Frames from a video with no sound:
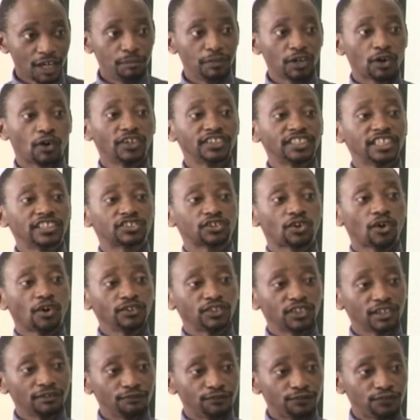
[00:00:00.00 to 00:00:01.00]
because it's
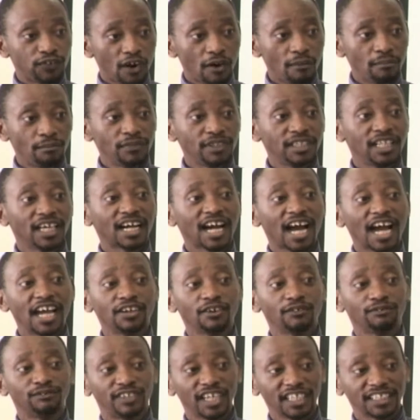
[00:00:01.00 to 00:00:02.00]
going to inform the
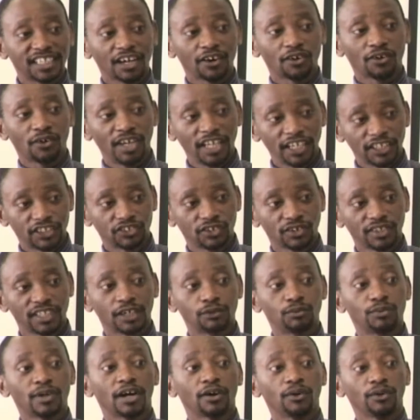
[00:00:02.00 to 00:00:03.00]
kind of data collection
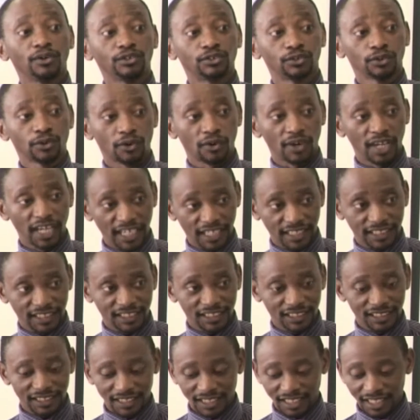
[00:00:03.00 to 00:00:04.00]
that we are going to
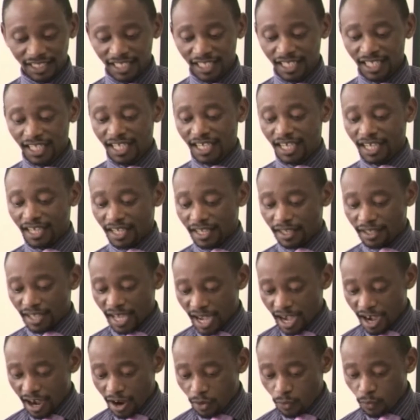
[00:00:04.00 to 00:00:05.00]

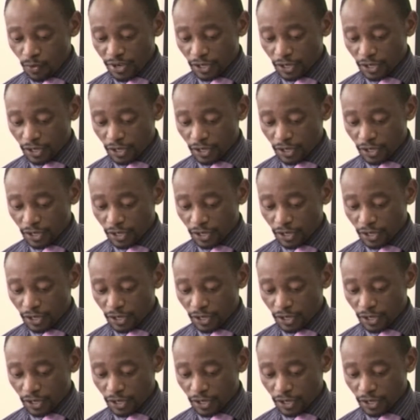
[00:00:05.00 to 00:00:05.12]
collect.